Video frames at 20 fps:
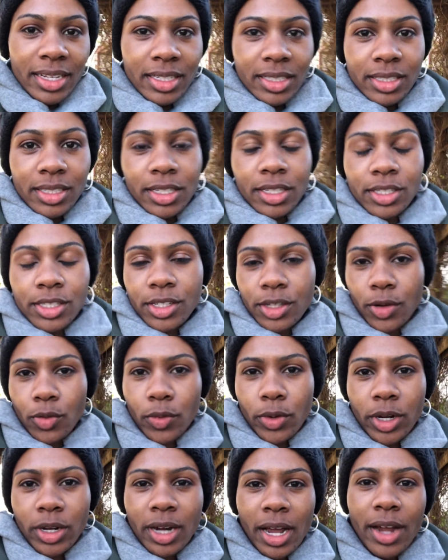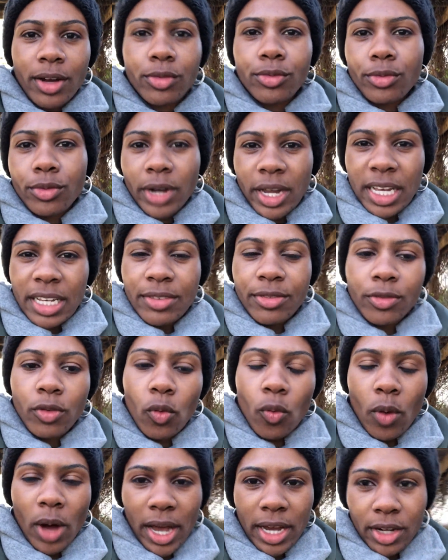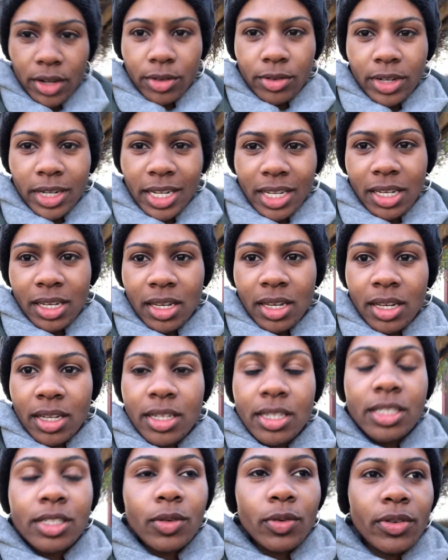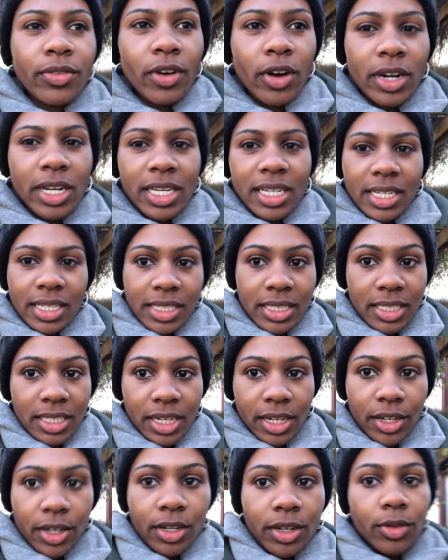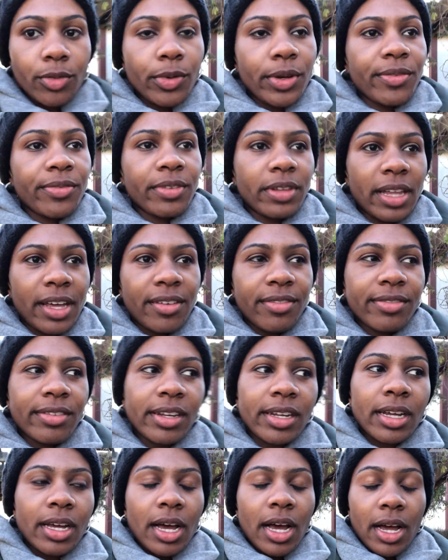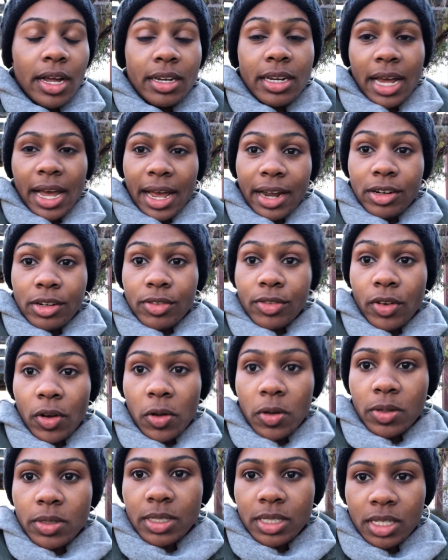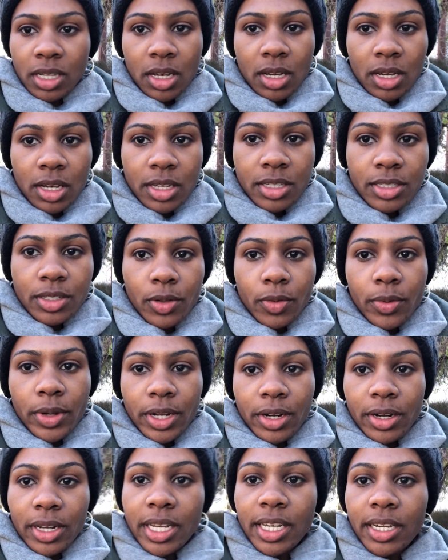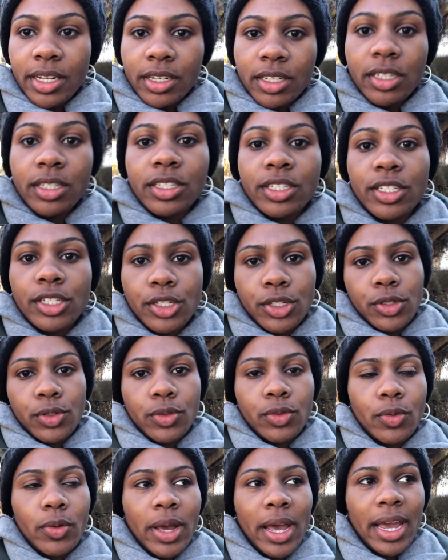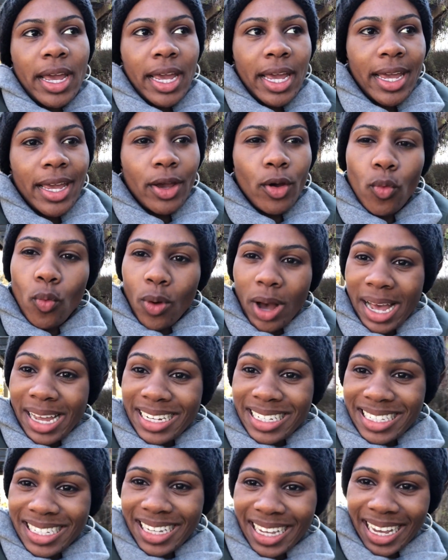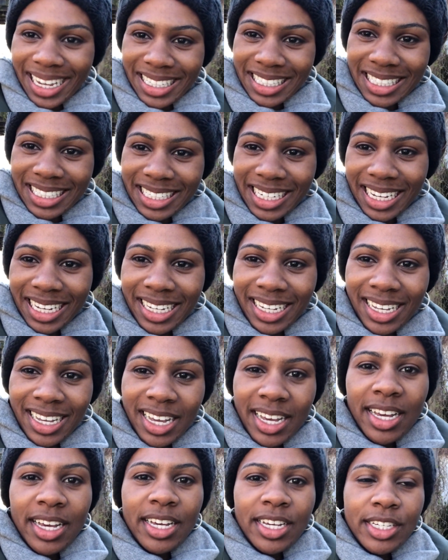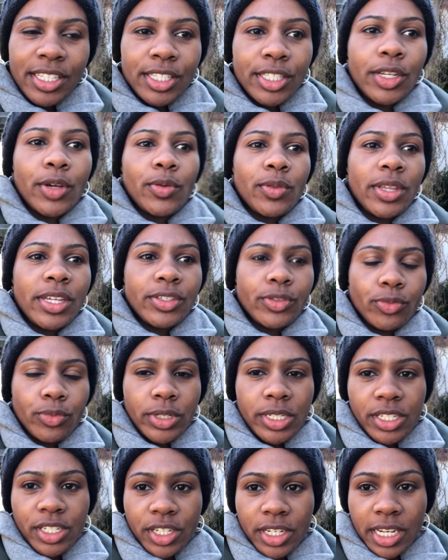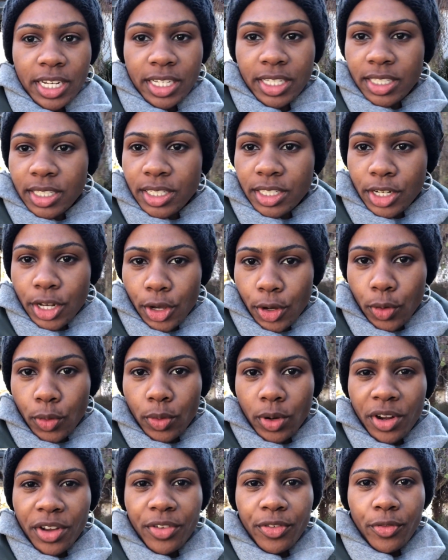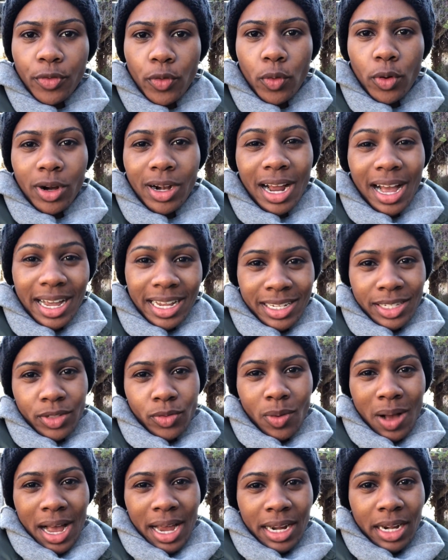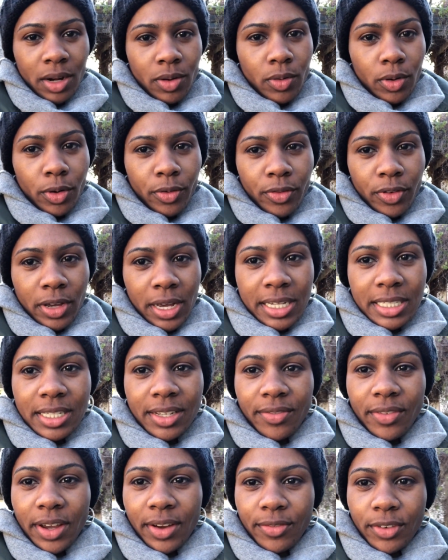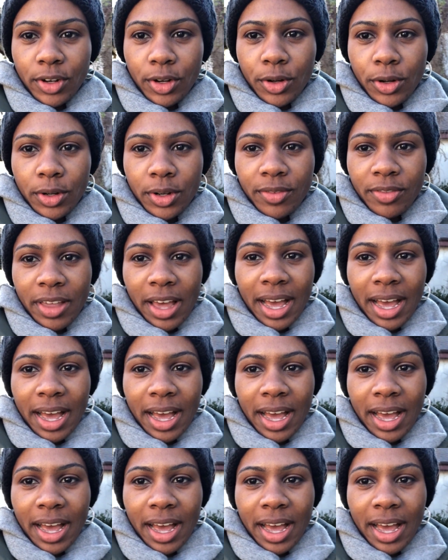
guys so we're at Reif Winery so we've already eaten dinner we've left uh, Niagara Falls so we are here to do a wine tasting so this region is known for ice wine I don't know if you guys have ever heard of